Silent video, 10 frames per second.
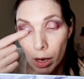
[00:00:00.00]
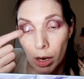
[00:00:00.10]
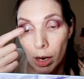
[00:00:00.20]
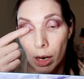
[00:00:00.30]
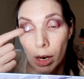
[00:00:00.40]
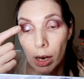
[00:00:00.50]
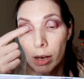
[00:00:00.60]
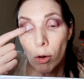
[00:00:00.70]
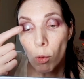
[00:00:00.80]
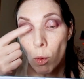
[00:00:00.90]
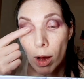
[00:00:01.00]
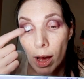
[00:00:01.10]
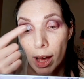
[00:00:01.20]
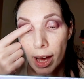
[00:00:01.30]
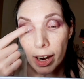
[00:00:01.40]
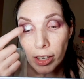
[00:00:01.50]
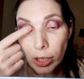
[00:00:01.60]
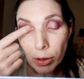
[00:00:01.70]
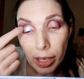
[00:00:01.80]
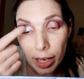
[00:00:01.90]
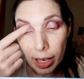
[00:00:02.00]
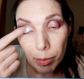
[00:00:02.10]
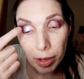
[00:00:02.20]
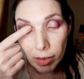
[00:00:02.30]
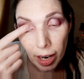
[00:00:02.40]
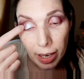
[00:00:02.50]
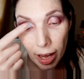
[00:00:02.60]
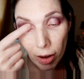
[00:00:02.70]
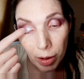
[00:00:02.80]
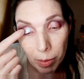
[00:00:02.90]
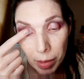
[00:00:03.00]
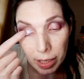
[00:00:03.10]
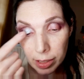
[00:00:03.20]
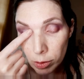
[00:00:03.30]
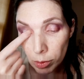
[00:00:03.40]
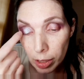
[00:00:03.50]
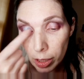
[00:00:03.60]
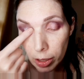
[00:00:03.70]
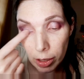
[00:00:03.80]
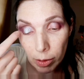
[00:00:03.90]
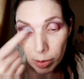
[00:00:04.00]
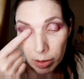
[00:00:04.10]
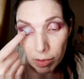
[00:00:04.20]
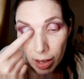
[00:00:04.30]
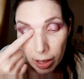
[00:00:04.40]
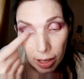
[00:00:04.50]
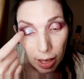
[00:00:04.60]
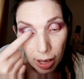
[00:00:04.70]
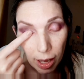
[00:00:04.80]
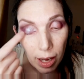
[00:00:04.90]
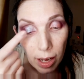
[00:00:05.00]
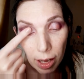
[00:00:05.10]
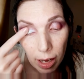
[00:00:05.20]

Oh, what? Are you kidding me right now? It mixes really good with Vela.